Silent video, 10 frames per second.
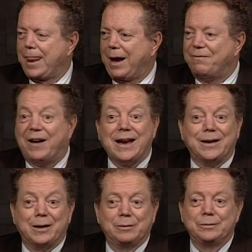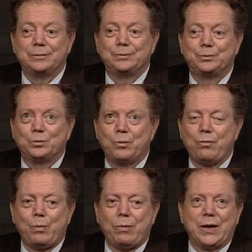I find it.
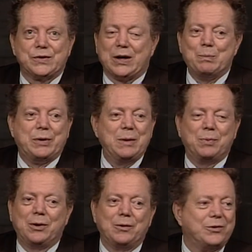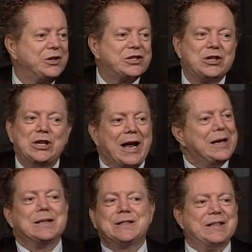Some people will just
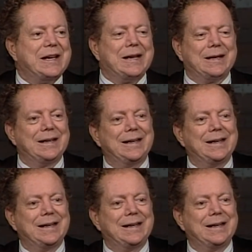let you see it,